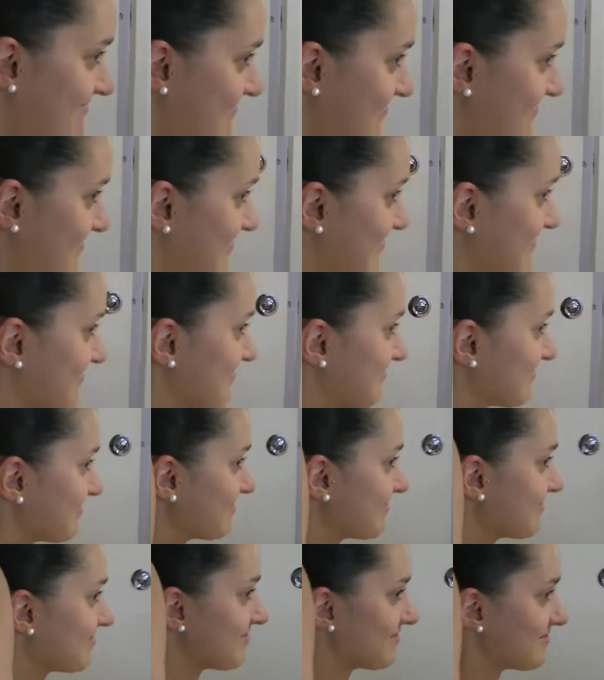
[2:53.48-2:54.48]

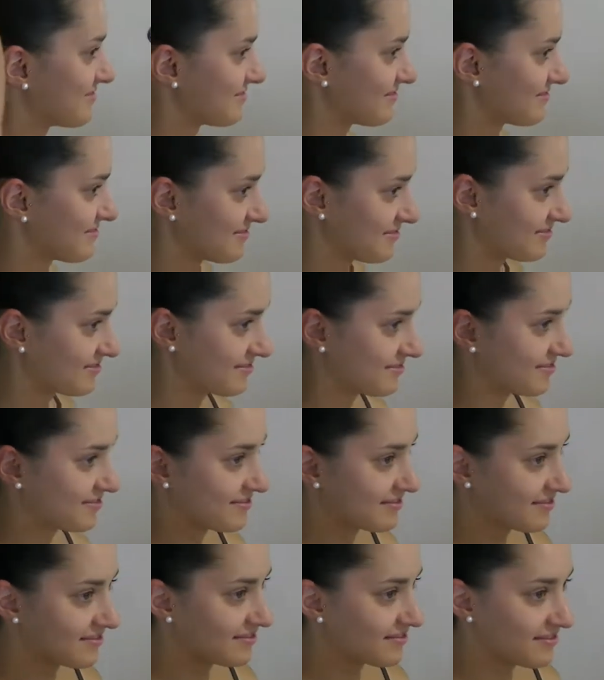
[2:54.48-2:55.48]

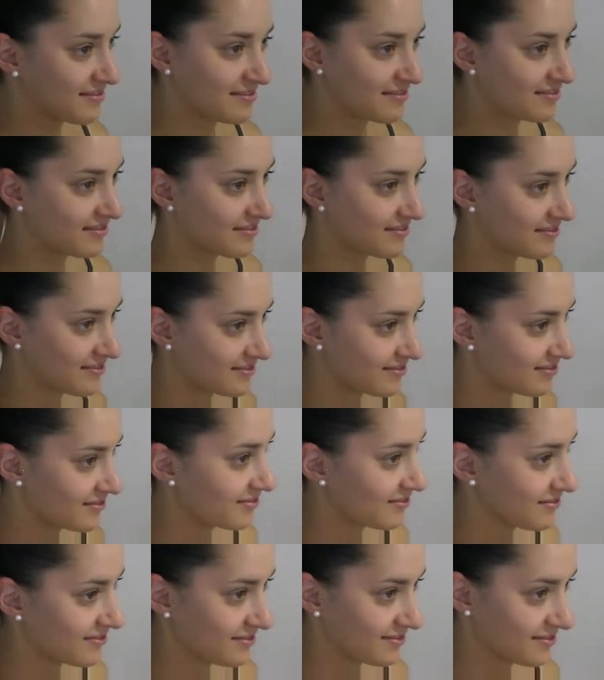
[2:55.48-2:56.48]

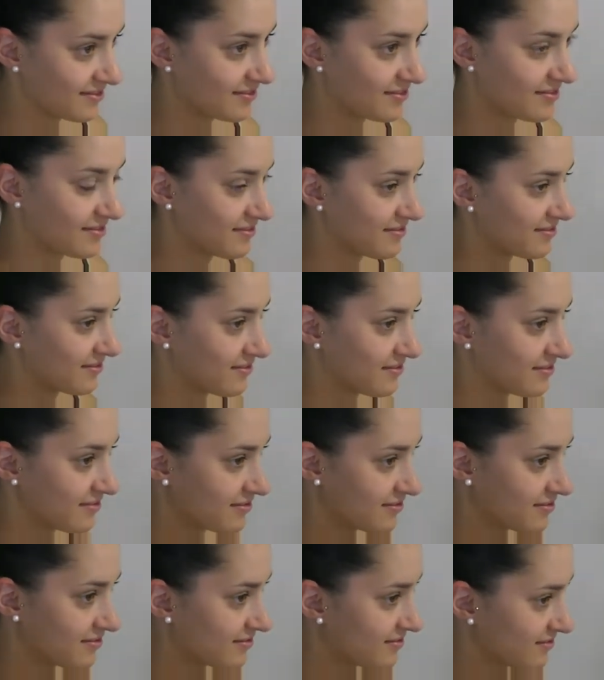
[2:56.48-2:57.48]

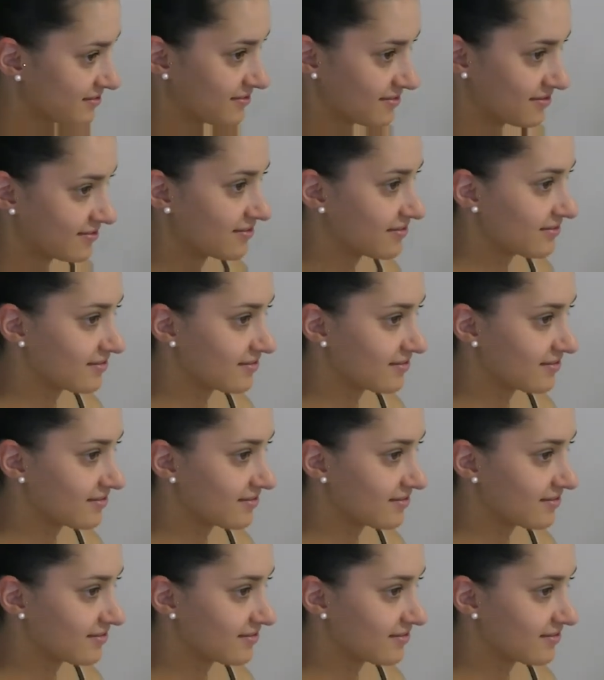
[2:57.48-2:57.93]
Nobody speaks.